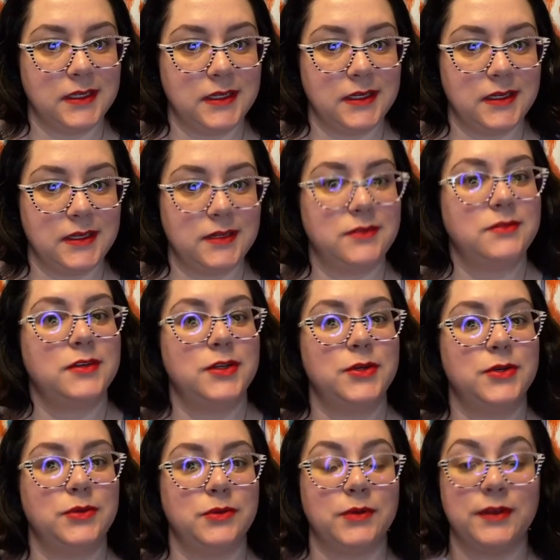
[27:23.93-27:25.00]
I don't
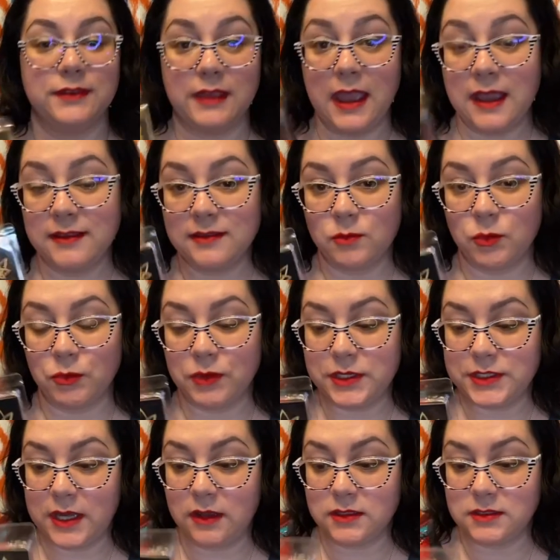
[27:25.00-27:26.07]
know, because I had someone reach
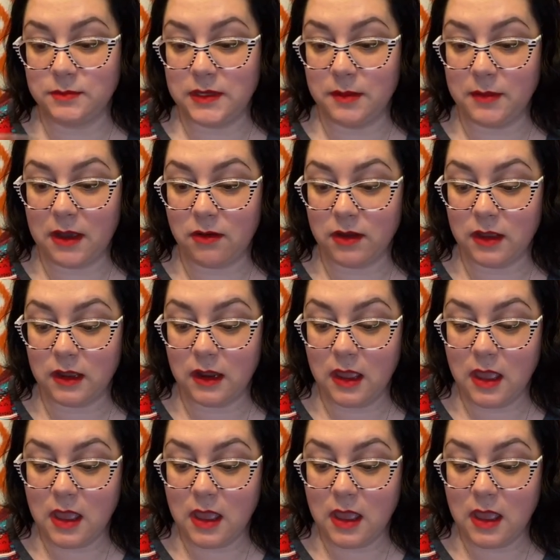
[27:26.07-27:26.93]
out to me about it.